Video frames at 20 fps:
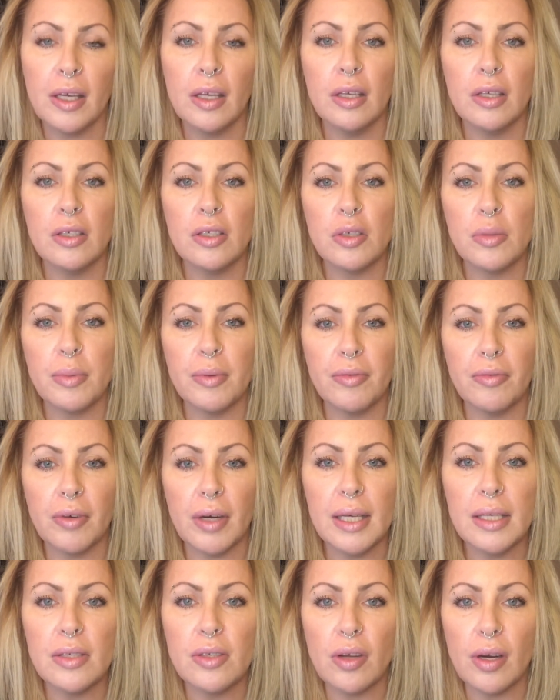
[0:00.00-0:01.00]
So before I
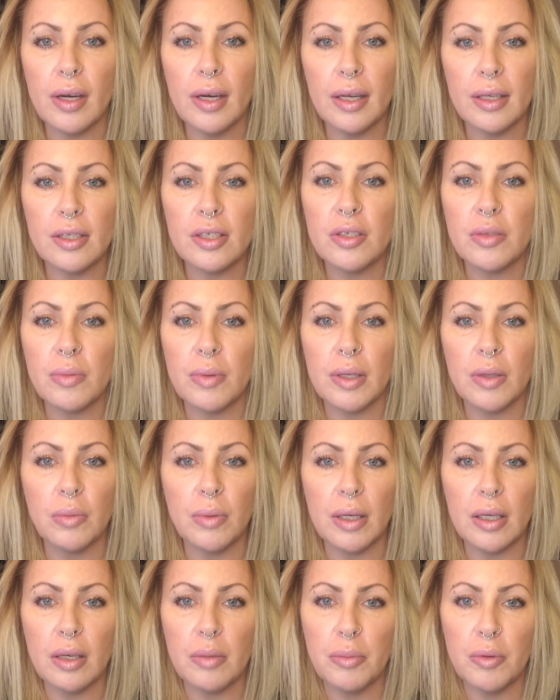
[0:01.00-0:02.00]
start, I just want to
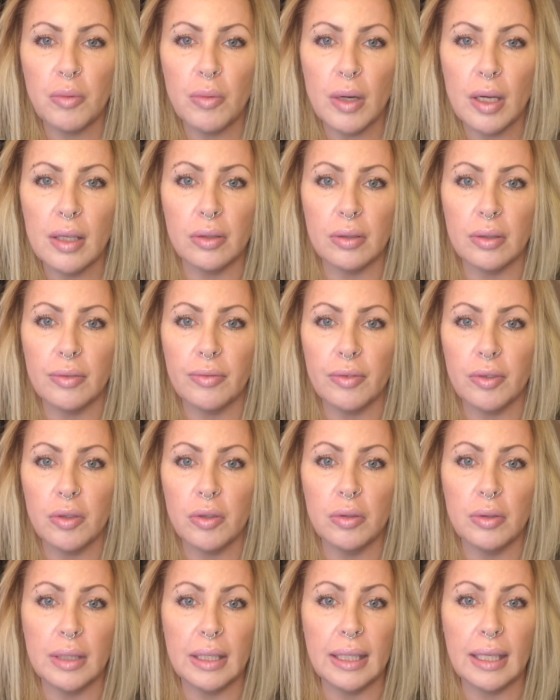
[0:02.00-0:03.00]
welcome you all. If
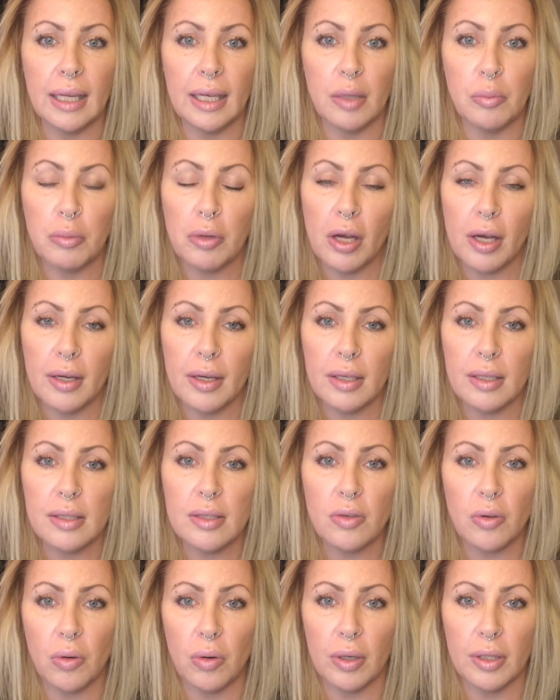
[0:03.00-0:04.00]
you need any products
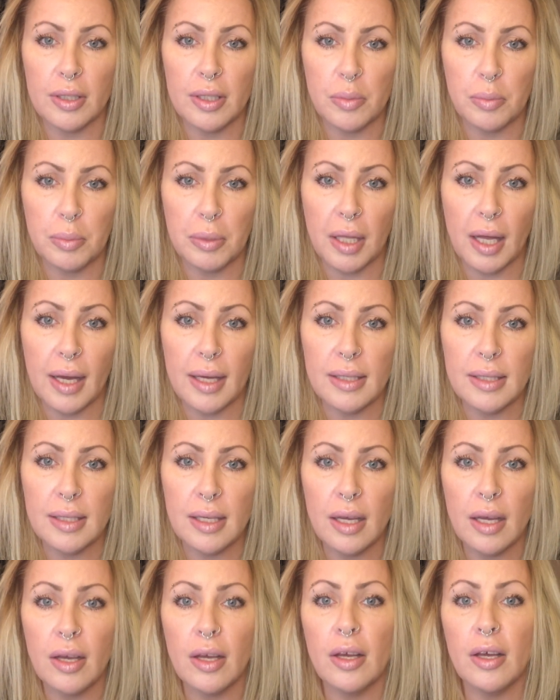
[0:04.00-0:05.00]
or supplies,
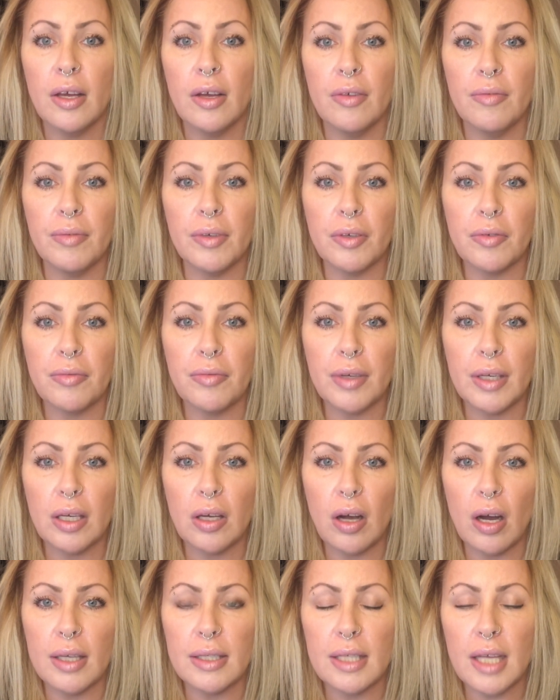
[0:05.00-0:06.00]
feel free to
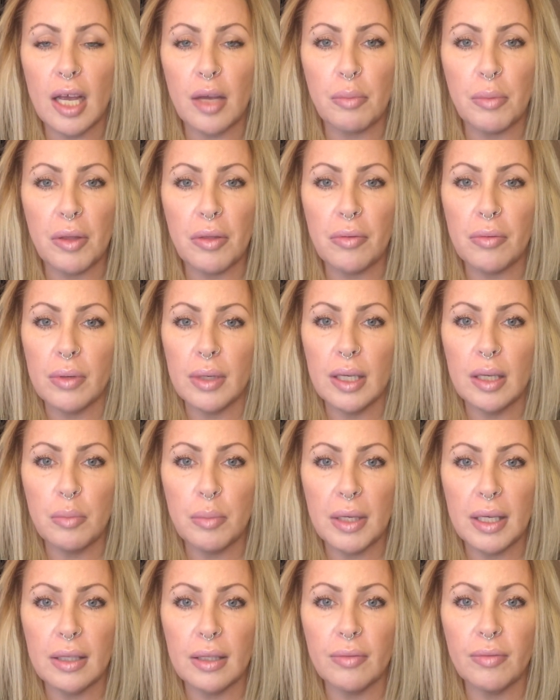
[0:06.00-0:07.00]
contact me through
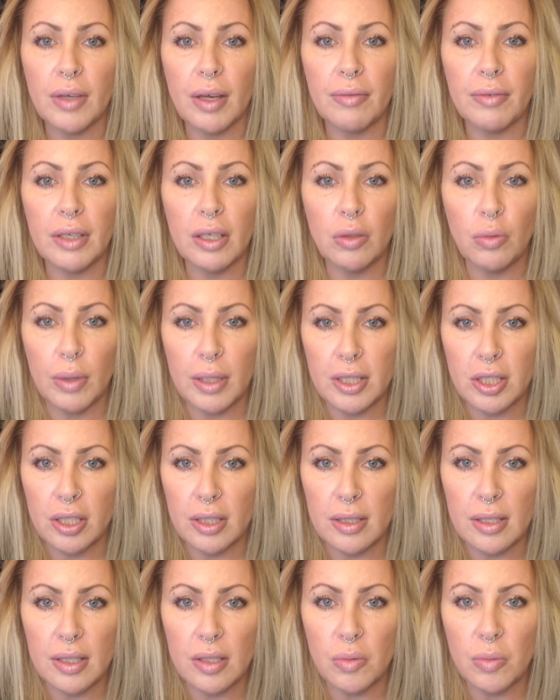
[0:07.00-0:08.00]
email if you have any questions
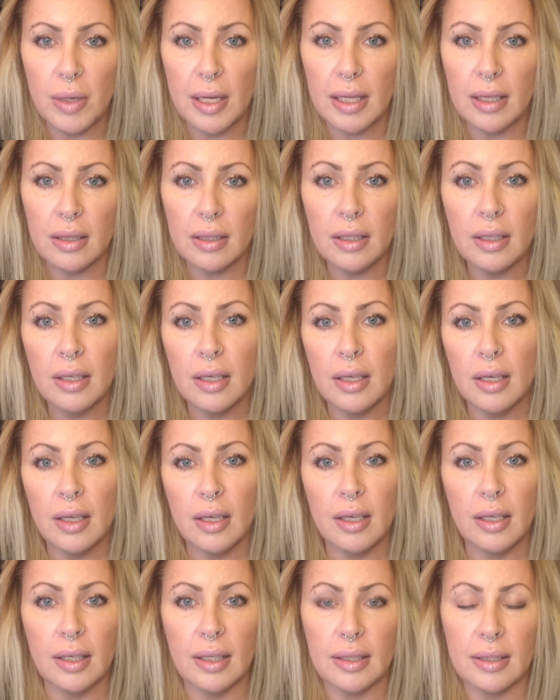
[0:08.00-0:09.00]
as well.
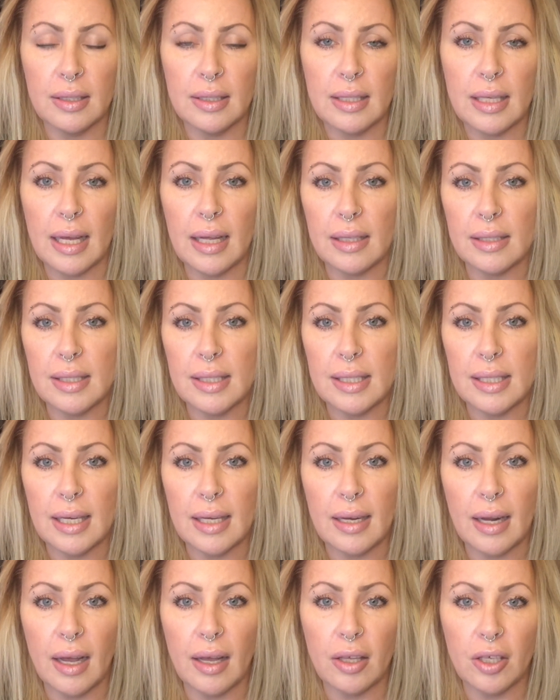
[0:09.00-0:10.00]
It's
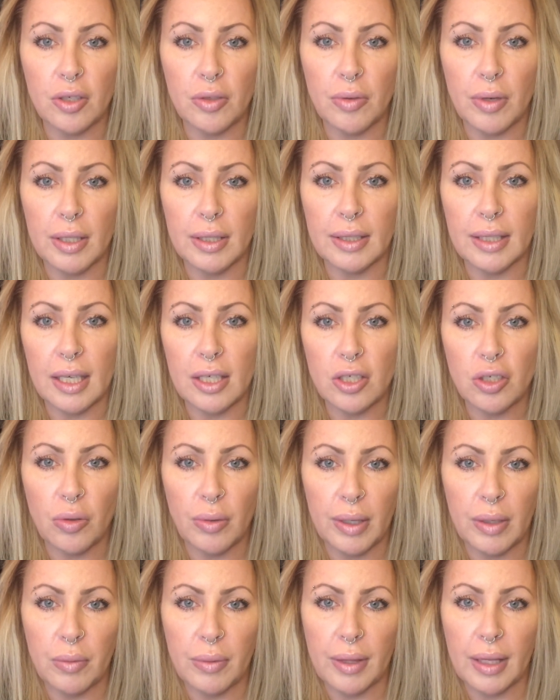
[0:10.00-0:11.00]

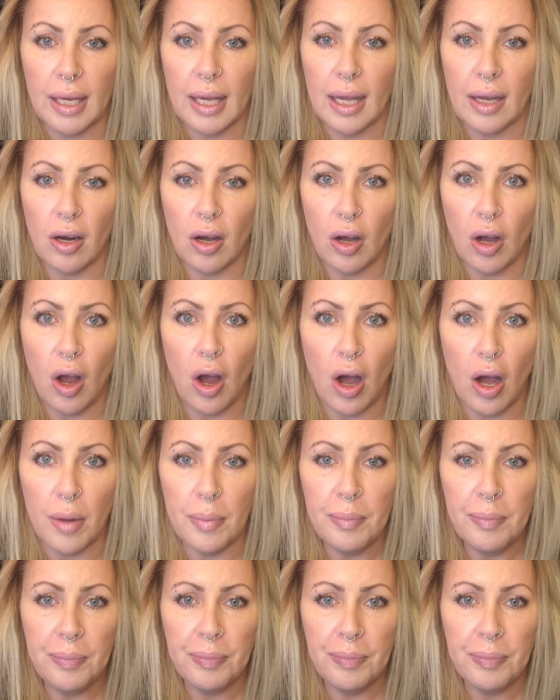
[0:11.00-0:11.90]
lc@hyaluron-queen.com.